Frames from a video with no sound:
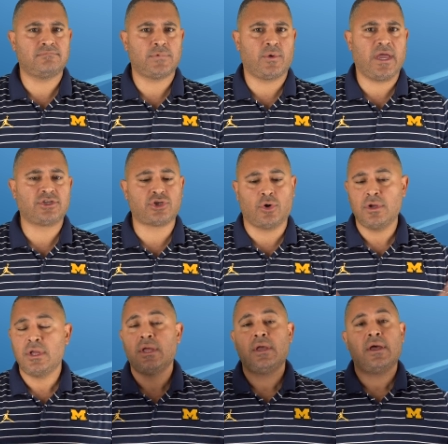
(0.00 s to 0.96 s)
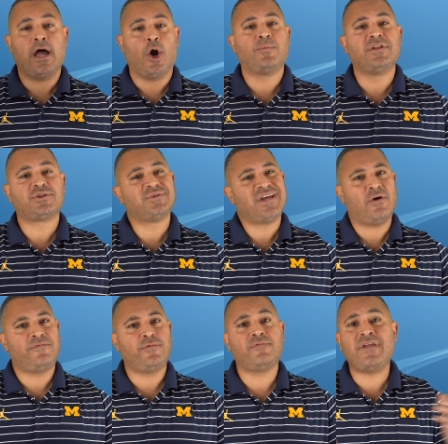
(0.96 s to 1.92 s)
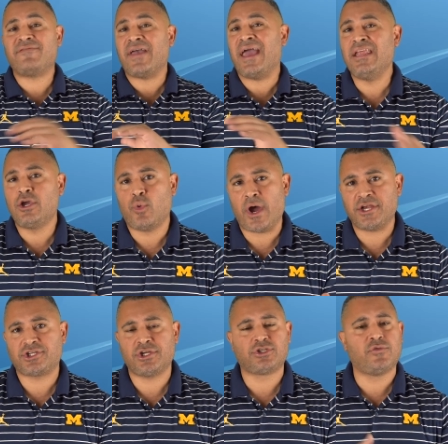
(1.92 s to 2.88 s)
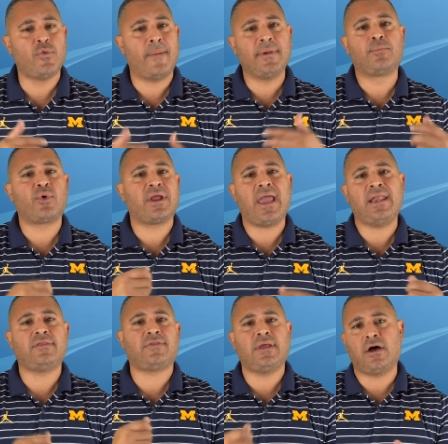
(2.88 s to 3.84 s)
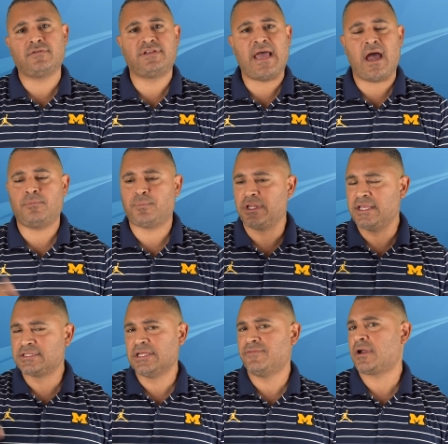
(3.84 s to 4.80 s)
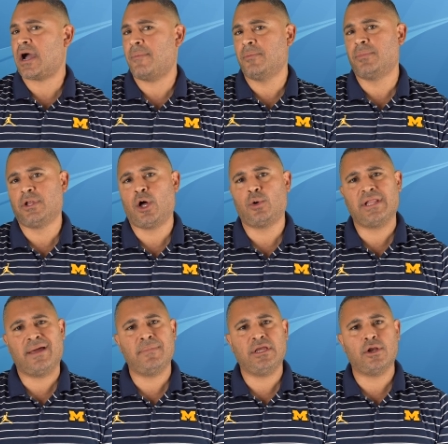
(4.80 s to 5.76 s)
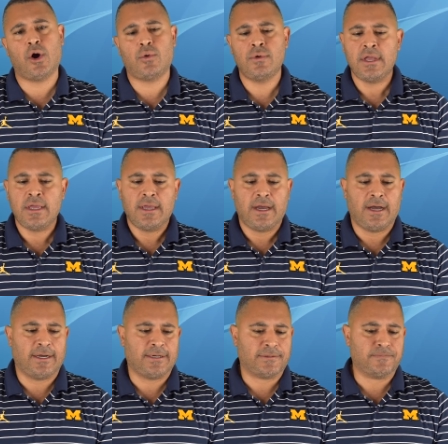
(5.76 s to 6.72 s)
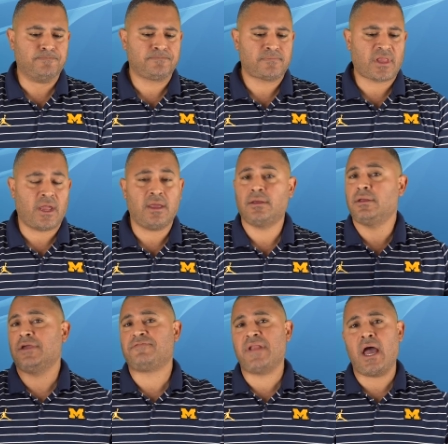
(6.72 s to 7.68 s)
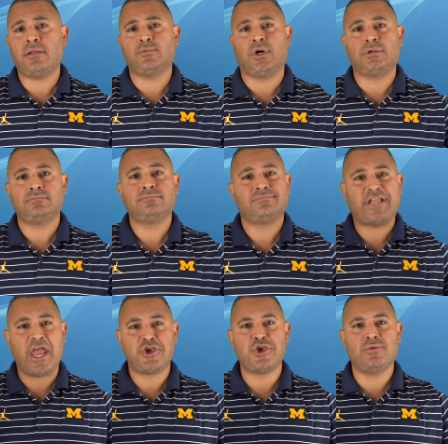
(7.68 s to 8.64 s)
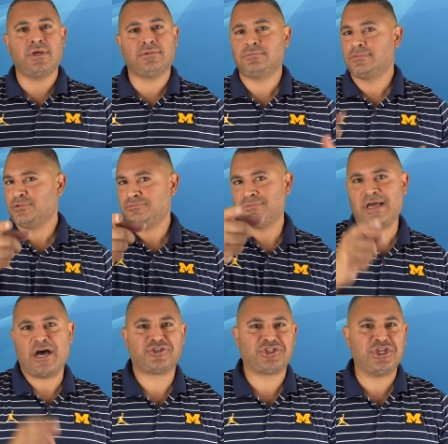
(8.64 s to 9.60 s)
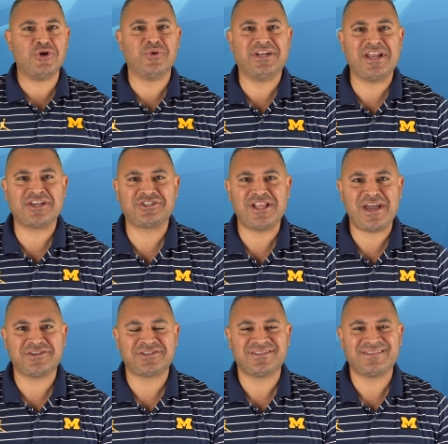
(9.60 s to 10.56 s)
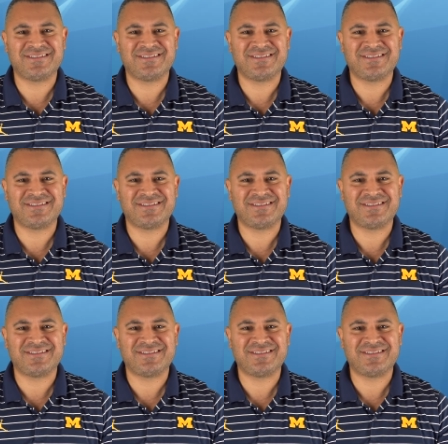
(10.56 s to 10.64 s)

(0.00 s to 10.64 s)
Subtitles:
Okay, so I hope this was helpful. If you have any questions or you want me to break anything else down, please leave a comment below. Let me know. If not, well, thank you, and I'll see you in the next class.